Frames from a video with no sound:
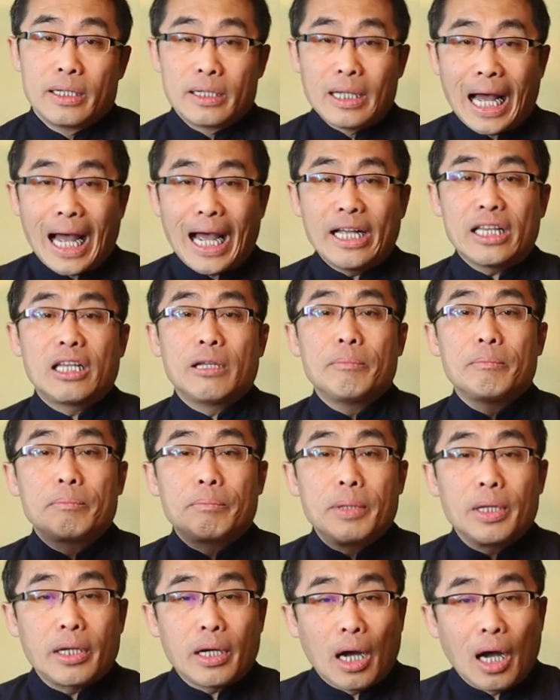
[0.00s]

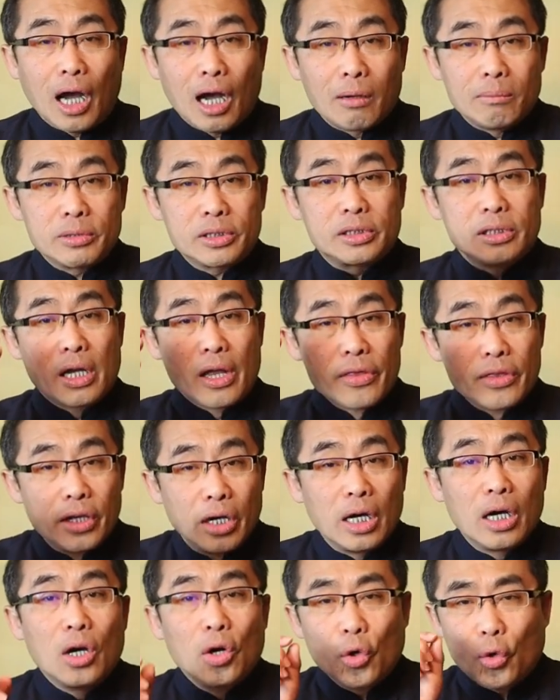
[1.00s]
that becomes
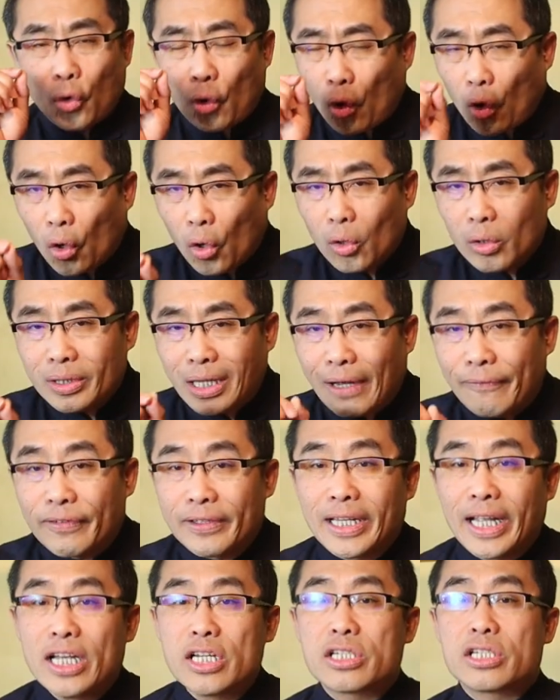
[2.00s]
the core
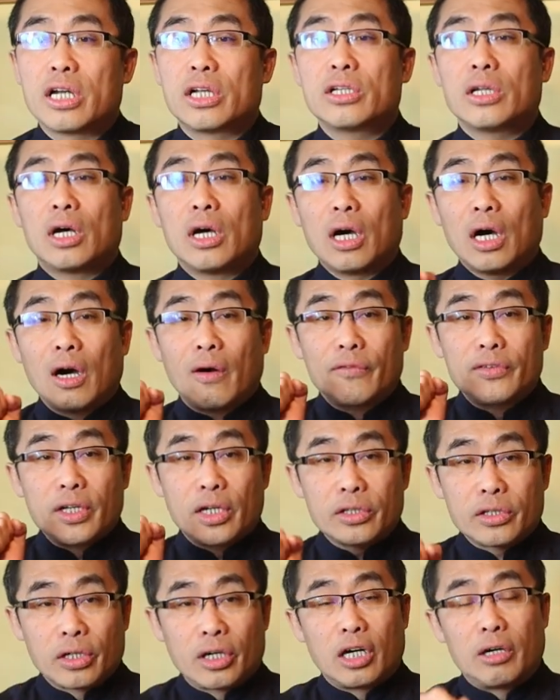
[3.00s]
definition of
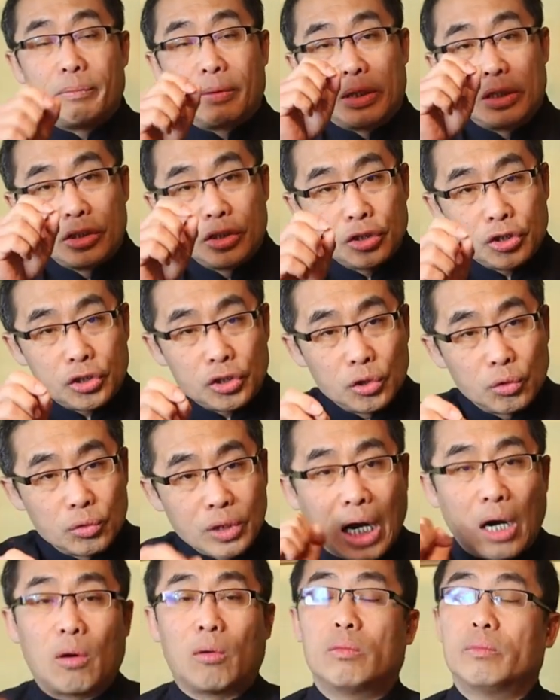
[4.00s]
the term Xiu
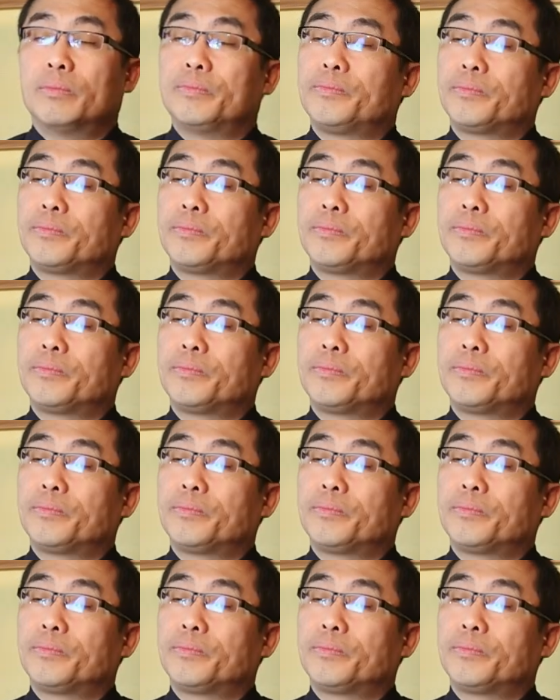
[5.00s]
Dao.